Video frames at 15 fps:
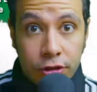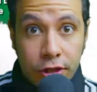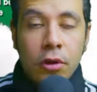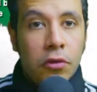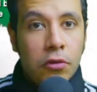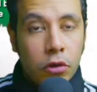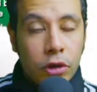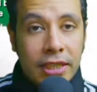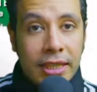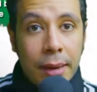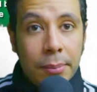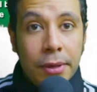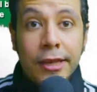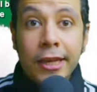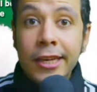For example,
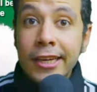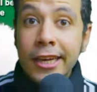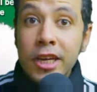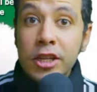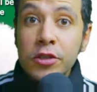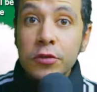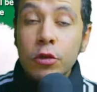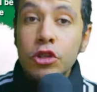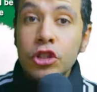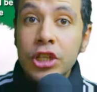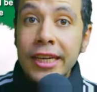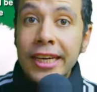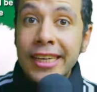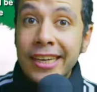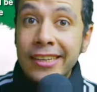in case for Schengen
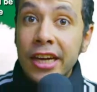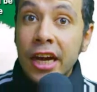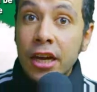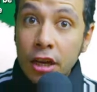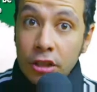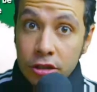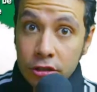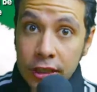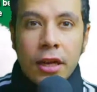area countries,